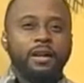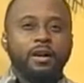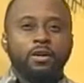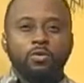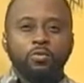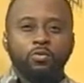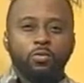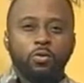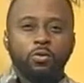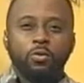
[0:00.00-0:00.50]

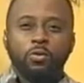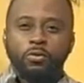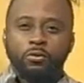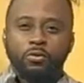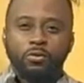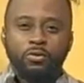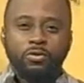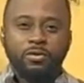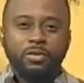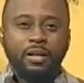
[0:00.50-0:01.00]
Owo,
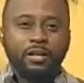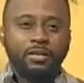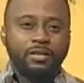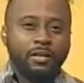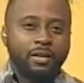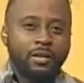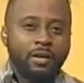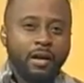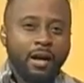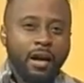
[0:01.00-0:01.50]
Ondo State,
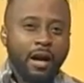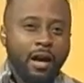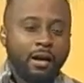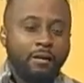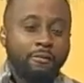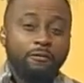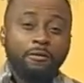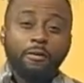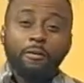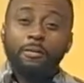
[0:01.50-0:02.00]

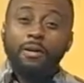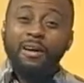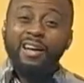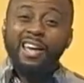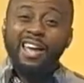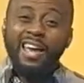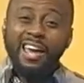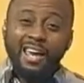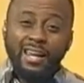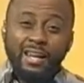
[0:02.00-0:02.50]
and former
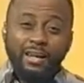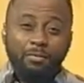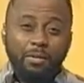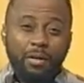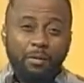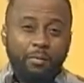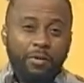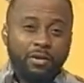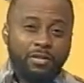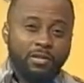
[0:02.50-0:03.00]

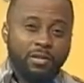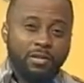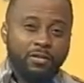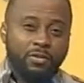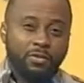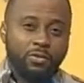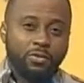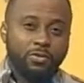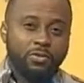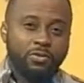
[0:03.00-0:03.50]
NMA president,
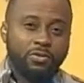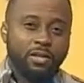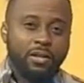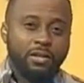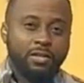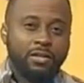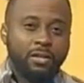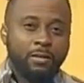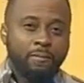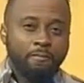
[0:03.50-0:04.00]
Ondo
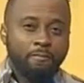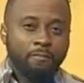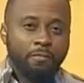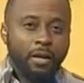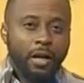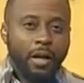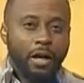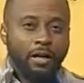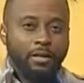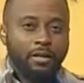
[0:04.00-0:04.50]
State.
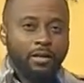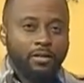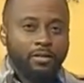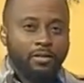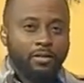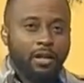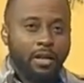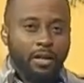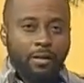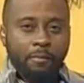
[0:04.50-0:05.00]
And
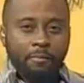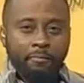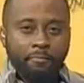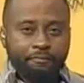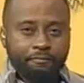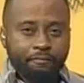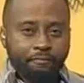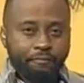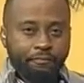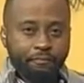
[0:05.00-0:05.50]
today,
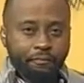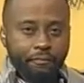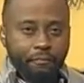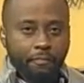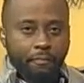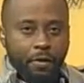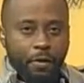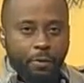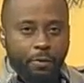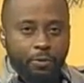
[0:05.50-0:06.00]

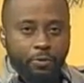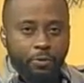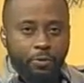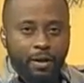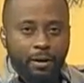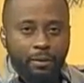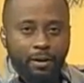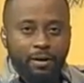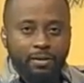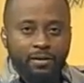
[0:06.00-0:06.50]
we're
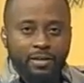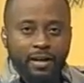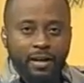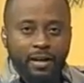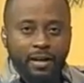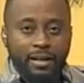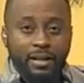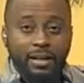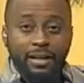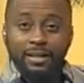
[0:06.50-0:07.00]
talking about
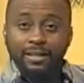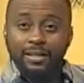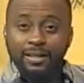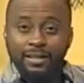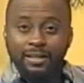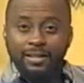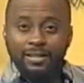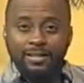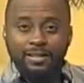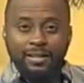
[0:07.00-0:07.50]
kidney
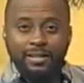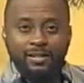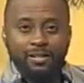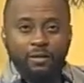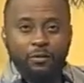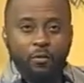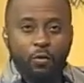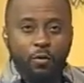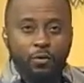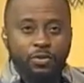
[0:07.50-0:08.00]
disease.
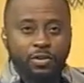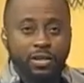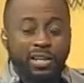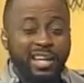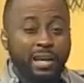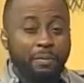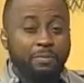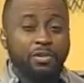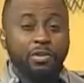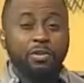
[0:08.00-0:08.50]
Of course, it
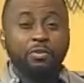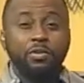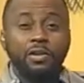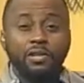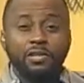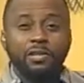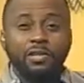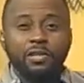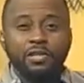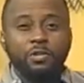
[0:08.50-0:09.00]
keeps
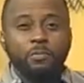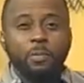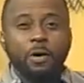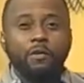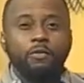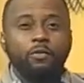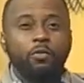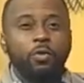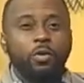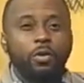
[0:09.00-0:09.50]
increasing in this part
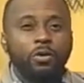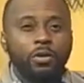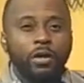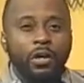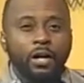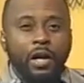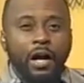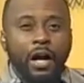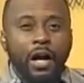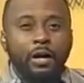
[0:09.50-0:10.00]
of the world,
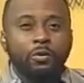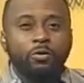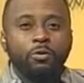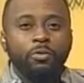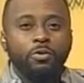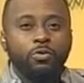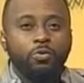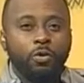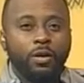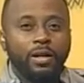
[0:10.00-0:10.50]
and we'll
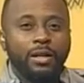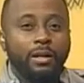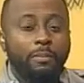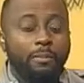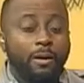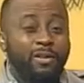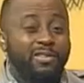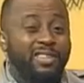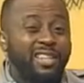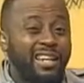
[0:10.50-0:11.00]
be talking
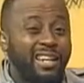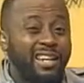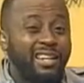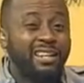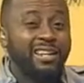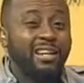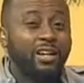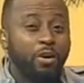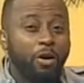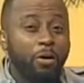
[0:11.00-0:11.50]
about
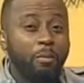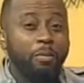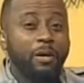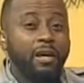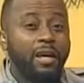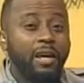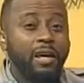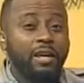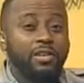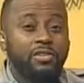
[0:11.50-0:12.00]
kidney
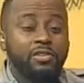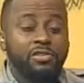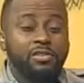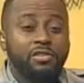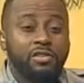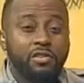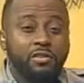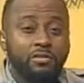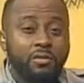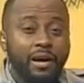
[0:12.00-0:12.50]
complications
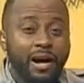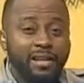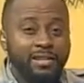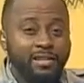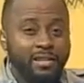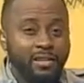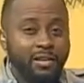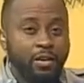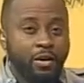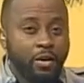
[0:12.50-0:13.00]

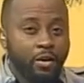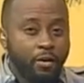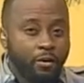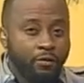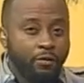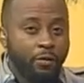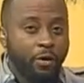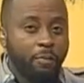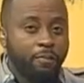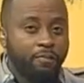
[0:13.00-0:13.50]
arising
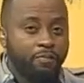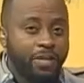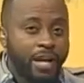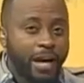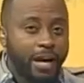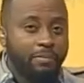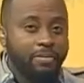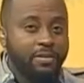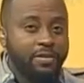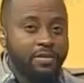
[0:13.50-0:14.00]
from
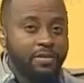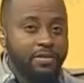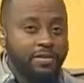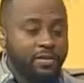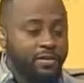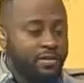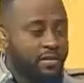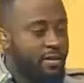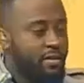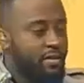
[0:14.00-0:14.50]
diabetes
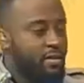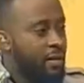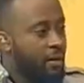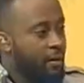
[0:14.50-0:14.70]
disease.